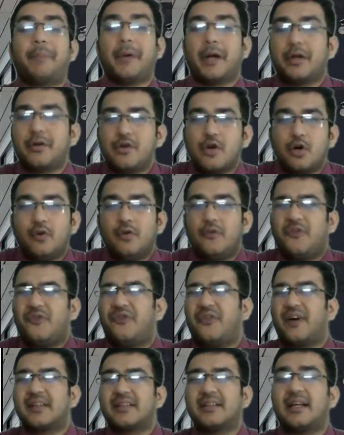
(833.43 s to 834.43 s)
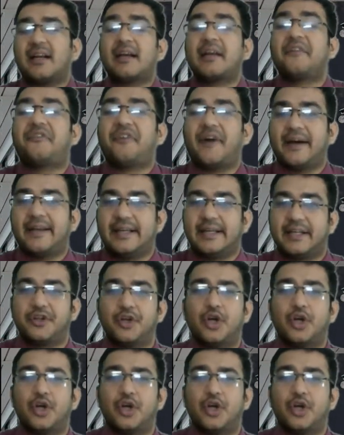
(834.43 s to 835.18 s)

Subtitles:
but you have to further refine it,